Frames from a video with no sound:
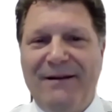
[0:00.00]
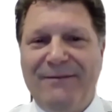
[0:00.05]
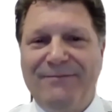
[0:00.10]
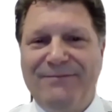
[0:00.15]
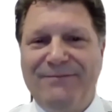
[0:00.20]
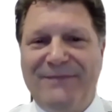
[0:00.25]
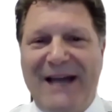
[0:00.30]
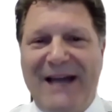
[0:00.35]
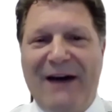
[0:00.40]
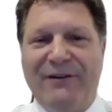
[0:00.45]

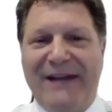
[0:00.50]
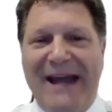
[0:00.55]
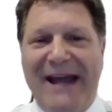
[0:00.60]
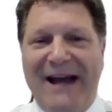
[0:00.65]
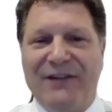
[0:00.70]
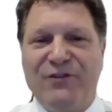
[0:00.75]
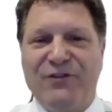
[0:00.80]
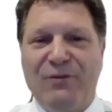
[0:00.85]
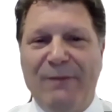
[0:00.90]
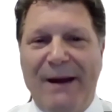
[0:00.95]
town
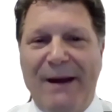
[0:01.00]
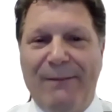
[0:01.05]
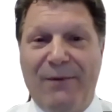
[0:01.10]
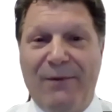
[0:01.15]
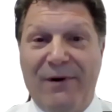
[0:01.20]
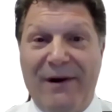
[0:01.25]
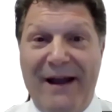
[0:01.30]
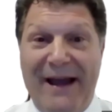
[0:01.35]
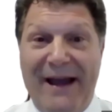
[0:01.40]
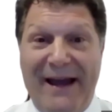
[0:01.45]
council
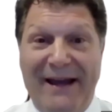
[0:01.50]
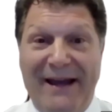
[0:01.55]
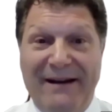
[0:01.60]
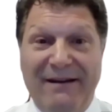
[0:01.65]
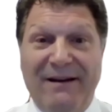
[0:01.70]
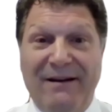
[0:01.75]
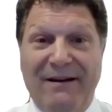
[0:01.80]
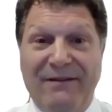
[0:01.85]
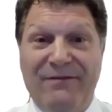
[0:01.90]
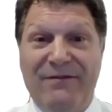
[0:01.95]
member and
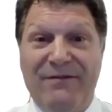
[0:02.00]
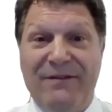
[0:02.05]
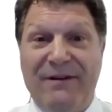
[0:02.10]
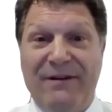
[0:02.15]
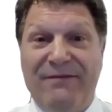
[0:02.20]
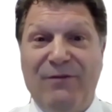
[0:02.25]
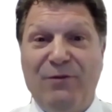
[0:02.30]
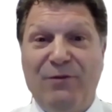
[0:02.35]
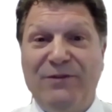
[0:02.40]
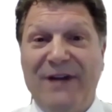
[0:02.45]
a
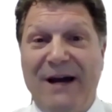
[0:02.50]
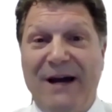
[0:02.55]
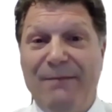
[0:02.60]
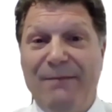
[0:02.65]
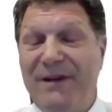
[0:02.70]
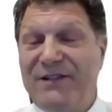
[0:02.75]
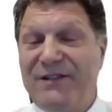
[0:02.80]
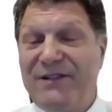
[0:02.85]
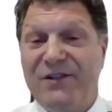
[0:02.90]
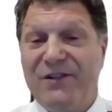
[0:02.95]
full-time
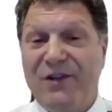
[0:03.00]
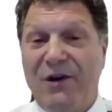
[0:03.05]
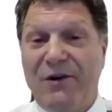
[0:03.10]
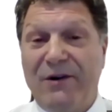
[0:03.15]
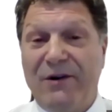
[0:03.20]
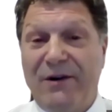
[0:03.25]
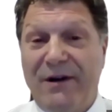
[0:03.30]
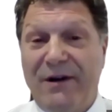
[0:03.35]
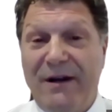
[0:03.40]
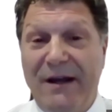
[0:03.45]
business
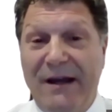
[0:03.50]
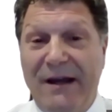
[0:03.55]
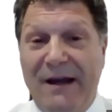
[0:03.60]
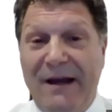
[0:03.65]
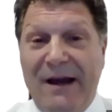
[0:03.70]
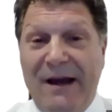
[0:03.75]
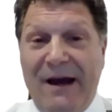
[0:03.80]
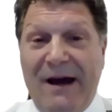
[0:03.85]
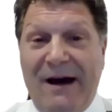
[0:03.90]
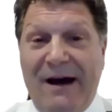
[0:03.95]
owner.
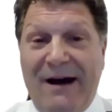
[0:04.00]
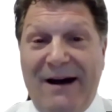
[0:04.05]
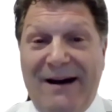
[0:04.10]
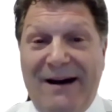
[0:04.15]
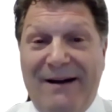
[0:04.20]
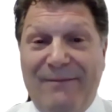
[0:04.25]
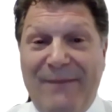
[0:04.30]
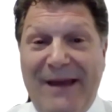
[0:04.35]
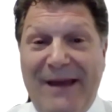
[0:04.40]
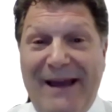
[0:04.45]

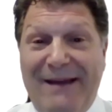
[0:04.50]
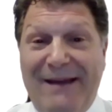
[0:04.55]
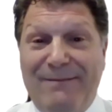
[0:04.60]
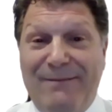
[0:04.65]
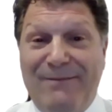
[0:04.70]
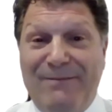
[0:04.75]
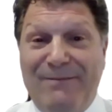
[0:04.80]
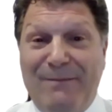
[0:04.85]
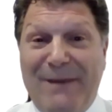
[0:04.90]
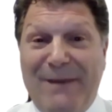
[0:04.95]

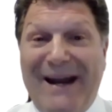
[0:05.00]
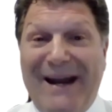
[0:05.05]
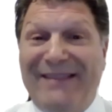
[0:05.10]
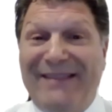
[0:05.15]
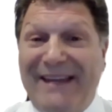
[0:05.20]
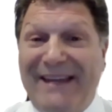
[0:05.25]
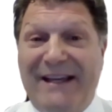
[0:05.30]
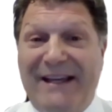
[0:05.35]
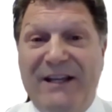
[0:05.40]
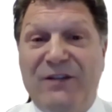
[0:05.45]
But I
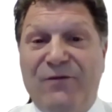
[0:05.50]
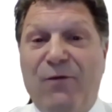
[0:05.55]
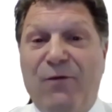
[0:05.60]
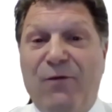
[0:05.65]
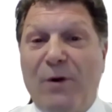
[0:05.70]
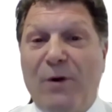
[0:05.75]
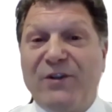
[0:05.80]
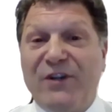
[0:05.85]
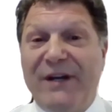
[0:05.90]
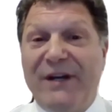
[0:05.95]
think he's
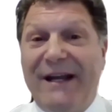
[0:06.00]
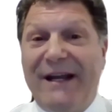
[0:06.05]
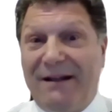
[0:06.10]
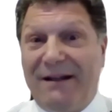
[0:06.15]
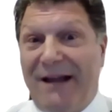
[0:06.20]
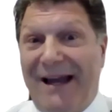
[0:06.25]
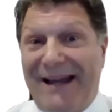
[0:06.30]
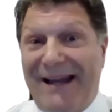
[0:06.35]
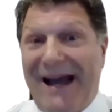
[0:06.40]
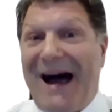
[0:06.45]
fortunate,
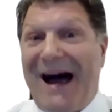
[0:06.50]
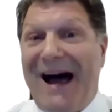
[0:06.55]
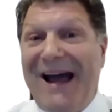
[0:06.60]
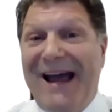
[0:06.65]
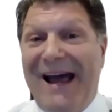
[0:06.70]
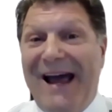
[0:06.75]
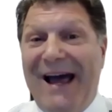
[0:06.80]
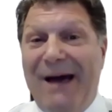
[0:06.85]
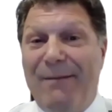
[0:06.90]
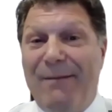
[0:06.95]
like I
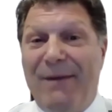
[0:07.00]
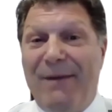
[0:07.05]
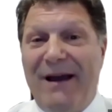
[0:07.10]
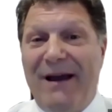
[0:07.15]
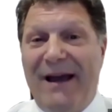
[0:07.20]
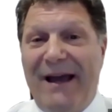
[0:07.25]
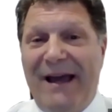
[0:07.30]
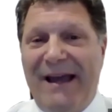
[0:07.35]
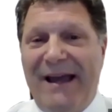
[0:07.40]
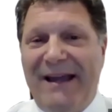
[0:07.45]
am,
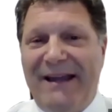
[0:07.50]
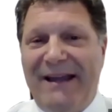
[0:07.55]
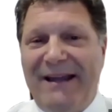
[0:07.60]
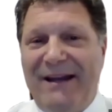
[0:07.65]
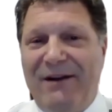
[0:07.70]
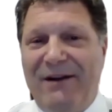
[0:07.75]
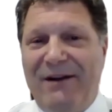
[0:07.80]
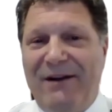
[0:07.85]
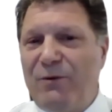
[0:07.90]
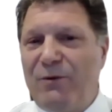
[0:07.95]

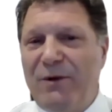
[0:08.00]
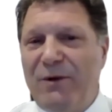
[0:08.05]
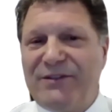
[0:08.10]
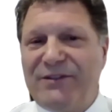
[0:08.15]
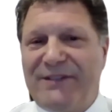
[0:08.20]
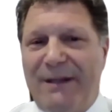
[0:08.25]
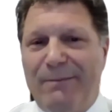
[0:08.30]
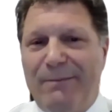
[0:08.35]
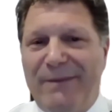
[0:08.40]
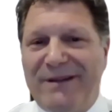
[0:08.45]
in the real
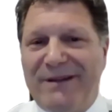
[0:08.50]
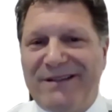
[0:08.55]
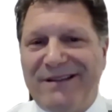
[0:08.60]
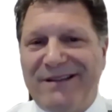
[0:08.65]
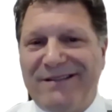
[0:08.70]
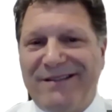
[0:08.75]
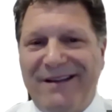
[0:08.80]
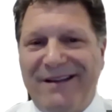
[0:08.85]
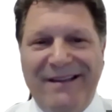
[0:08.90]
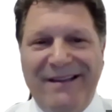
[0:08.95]
estate
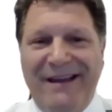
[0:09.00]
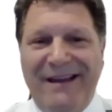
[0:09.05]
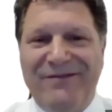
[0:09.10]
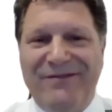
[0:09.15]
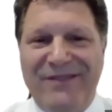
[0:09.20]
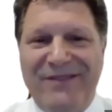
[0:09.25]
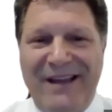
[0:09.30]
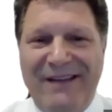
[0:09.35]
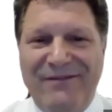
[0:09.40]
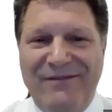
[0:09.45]
business,
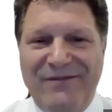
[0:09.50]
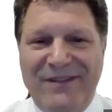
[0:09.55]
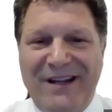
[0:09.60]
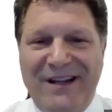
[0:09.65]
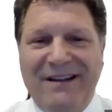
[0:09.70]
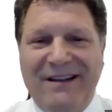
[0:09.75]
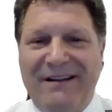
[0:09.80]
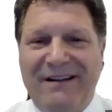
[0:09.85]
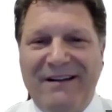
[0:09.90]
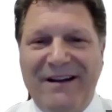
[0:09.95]
they've
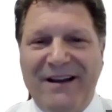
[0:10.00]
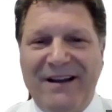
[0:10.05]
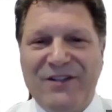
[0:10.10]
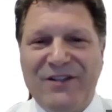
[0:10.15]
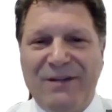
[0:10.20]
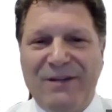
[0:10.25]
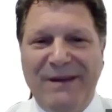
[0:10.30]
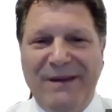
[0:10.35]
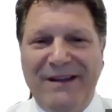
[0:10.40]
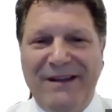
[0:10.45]
declared us
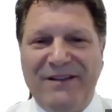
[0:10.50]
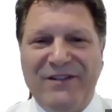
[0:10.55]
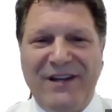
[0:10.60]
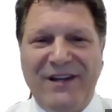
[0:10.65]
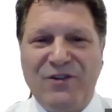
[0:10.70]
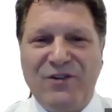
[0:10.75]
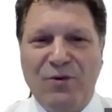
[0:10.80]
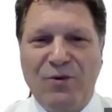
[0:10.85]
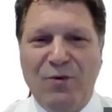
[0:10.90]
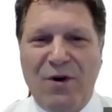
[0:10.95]
to be
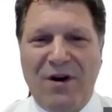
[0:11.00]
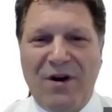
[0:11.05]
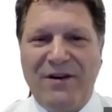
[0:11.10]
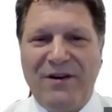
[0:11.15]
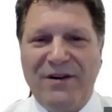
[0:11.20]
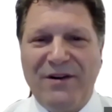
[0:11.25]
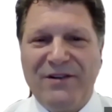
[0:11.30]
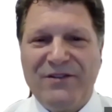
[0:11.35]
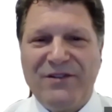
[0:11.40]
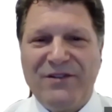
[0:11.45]
essential
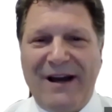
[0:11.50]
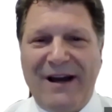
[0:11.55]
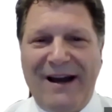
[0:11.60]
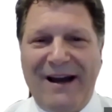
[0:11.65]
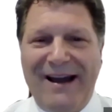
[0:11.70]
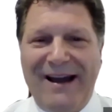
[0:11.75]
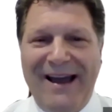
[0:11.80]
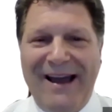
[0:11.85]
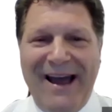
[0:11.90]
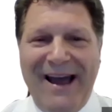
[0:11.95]
workers.
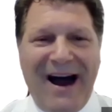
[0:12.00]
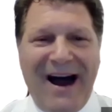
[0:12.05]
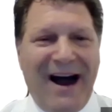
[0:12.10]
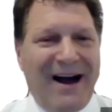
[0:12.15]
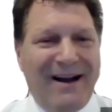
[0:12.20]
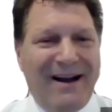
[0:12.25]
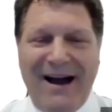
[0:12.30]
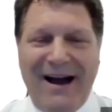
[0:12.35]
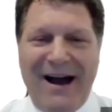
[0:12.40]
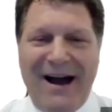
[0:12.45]

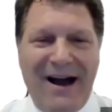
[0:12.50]
I